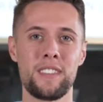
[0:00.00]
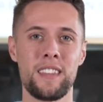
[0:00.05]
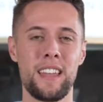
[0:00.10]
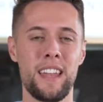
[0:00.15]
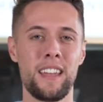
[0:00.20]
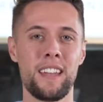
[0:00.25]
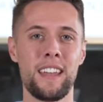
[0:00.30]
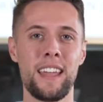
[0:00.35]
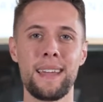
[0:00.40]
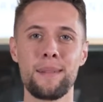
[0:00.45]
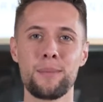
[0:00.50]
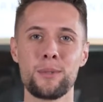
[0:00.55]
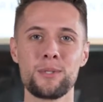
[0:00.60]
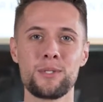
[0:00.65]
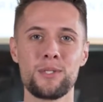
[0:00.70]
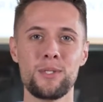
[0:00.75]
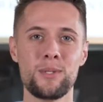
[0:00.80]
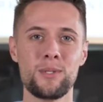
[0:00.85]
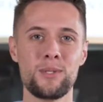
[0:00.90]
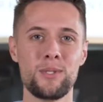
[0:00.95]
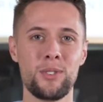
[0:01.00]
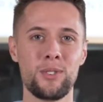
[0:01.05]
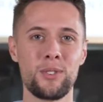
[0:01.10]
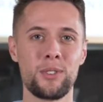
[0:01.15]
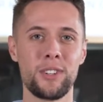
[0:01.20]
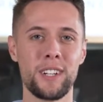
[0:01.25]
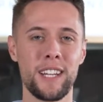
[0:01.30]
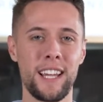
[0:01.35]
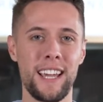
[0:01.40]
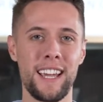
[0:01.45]
that enables you to
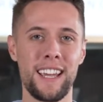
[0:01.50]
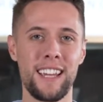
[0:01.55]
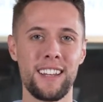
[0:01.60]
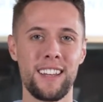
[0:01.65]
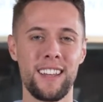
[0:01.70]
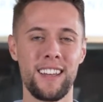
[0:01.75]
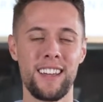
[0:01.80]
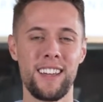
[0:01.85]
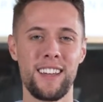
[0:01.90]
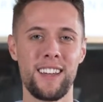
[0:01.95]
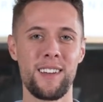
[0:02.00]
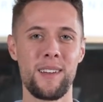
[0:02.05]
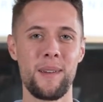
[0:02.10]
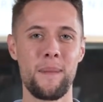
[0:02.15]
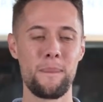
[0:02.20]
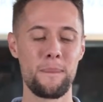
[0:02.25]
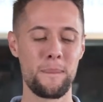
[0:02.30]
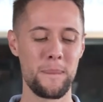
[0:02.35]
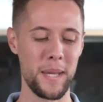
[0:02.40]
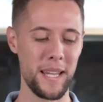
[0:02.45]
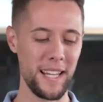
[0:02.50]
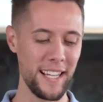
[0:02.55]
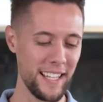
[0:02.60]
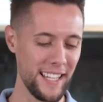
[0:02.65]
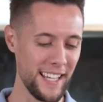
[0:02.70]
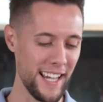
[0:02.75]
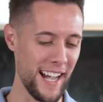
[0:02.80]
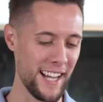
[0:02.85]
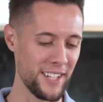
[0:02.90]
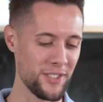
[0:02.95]
create
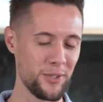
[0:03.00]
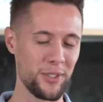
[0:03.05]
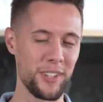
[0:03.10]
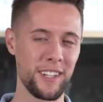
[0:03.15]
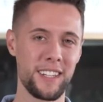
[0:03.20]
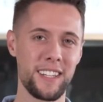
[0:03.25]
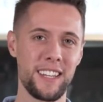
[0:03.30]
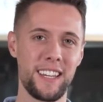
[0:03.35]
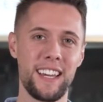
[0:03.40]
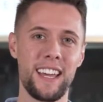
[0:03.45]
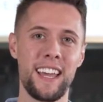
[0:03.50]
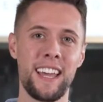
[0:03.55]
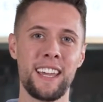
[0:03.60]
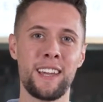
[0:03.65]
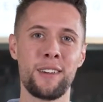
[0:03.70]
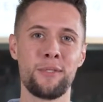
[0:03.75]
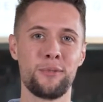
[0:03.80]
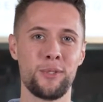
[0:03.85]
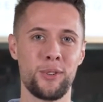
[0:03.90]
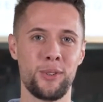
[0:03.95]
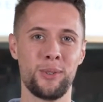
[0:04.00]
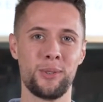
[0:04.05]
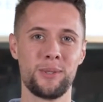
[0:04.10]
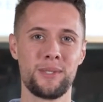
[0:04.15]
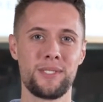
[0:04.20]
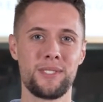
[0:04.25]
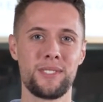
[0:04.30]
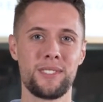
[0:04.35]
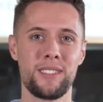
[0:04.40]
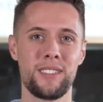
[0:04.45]
pediatric AFOs.